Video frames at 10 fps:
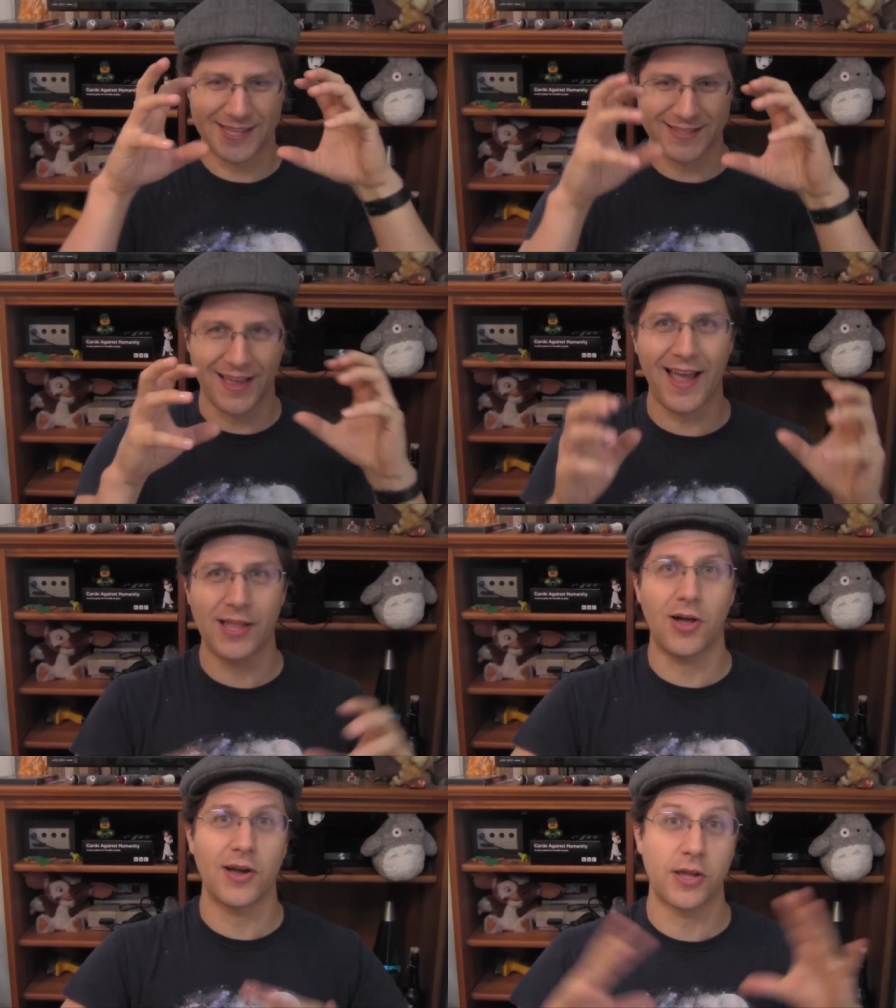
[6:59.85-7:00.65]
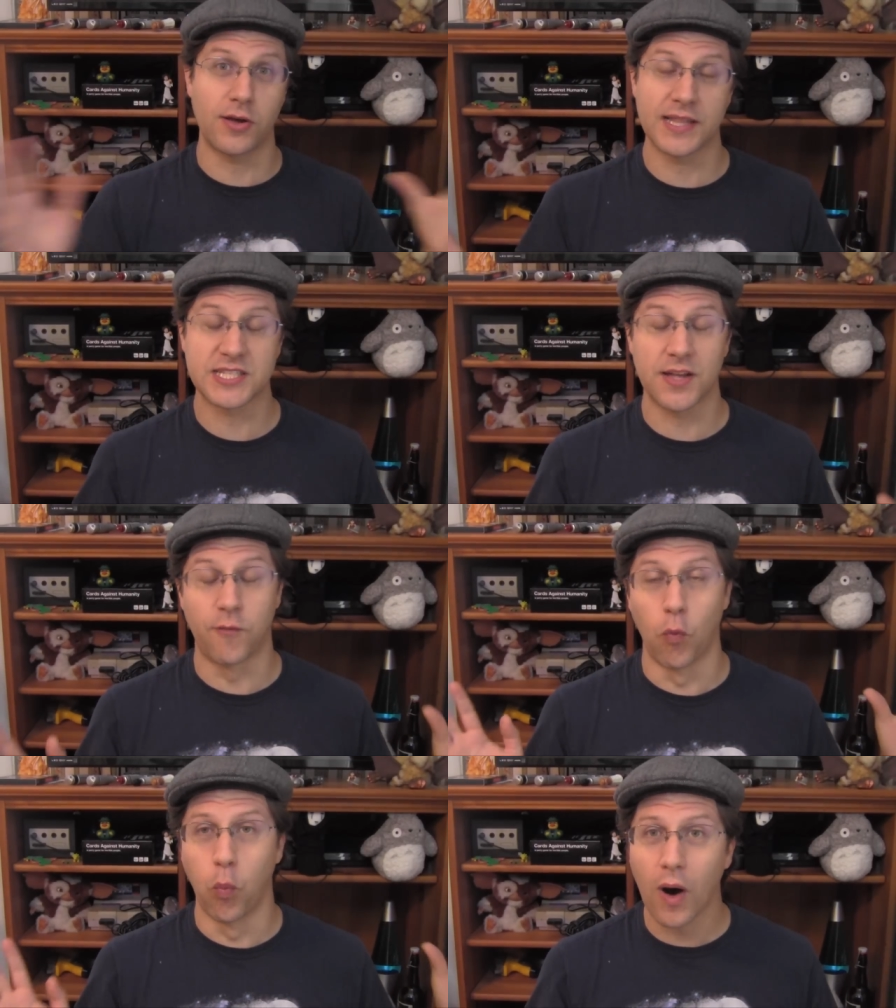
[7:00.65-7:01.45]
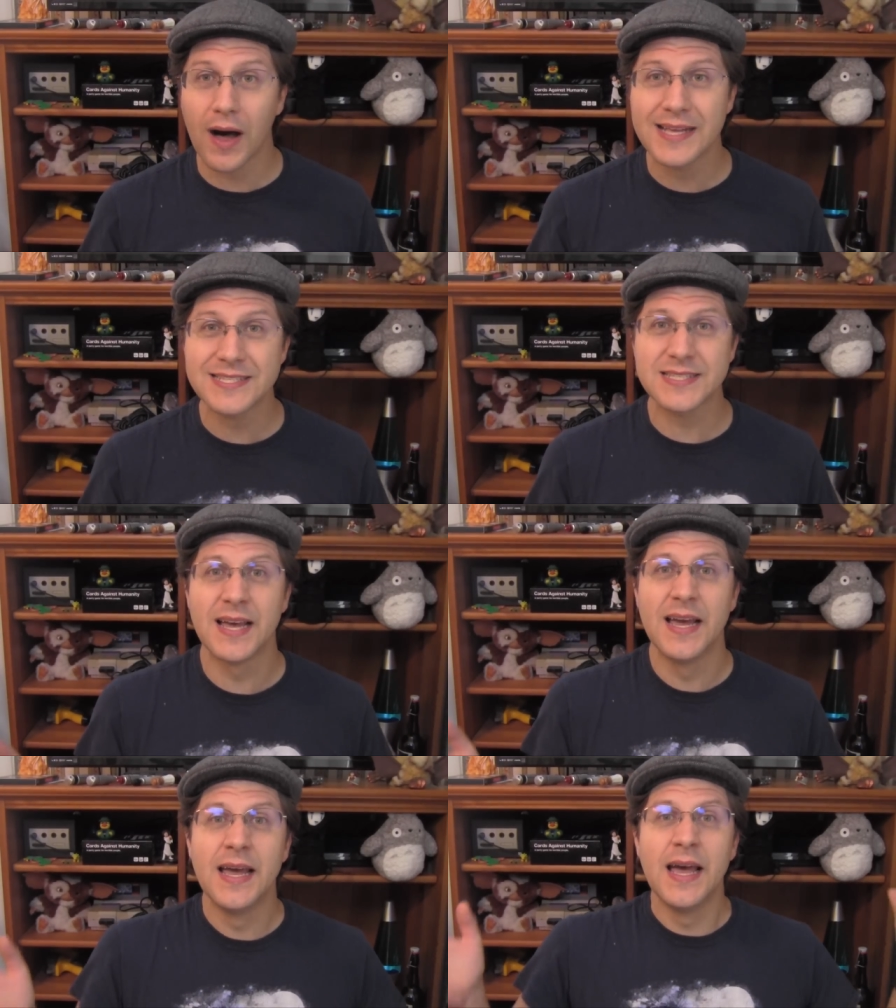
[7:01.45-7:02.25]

and the dialogue and all that stuff was,